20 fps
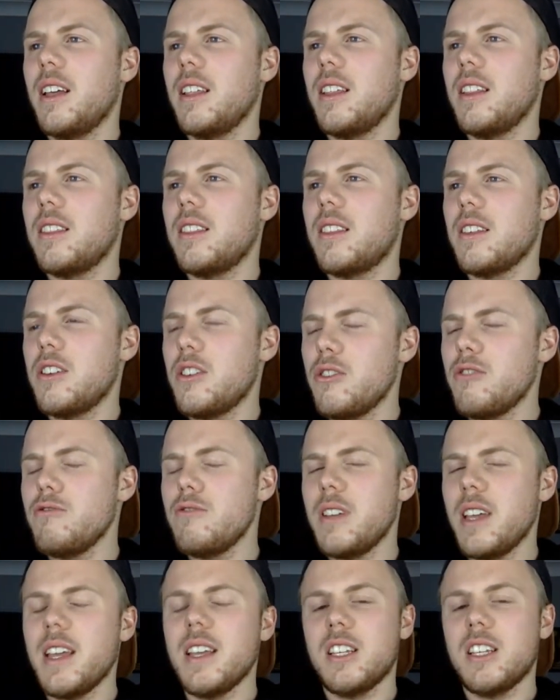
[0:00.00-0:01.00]
the New
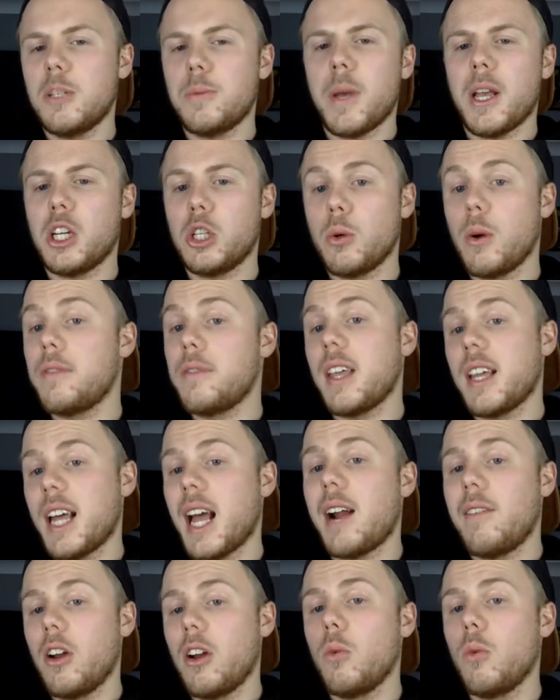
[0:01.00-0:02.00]
Year's special, if they
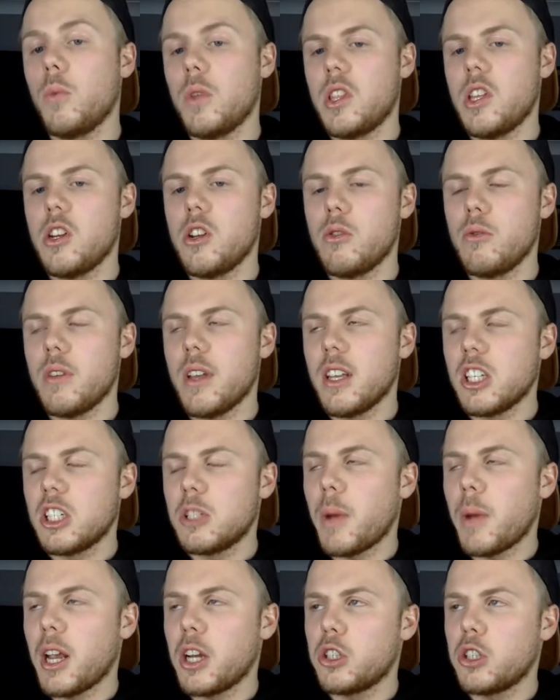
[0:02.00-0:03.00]
carry on with the New Year's
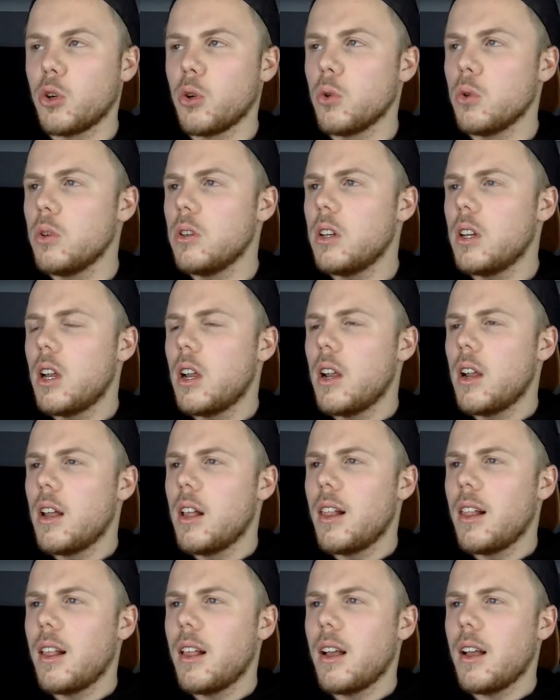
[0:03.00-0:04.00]
special,
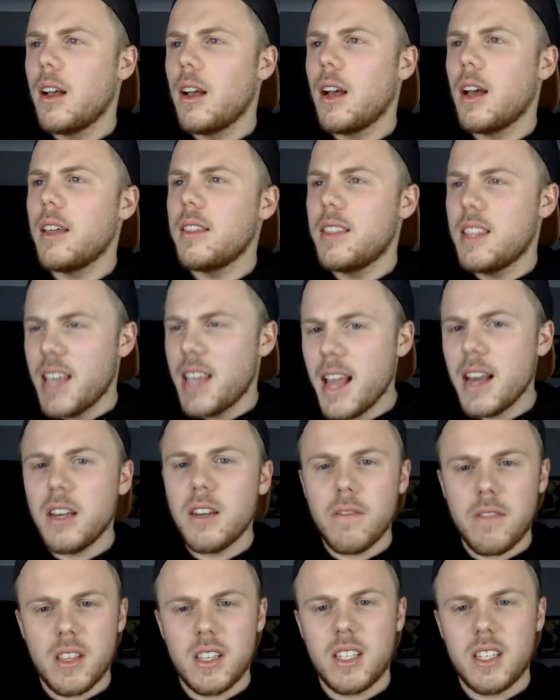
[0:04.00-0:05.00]
at the end
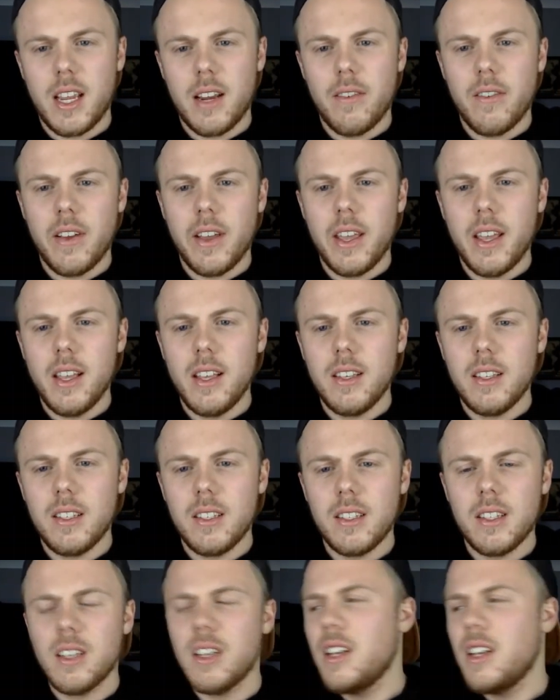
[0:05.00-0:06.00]
of the
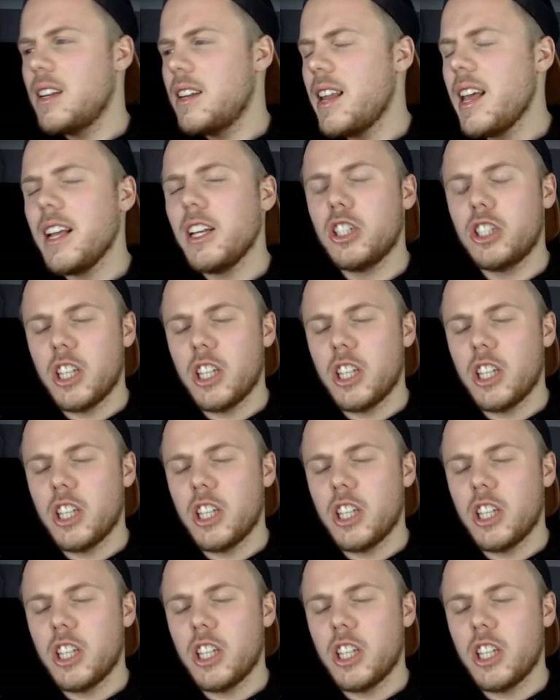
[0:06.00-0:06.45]
series, next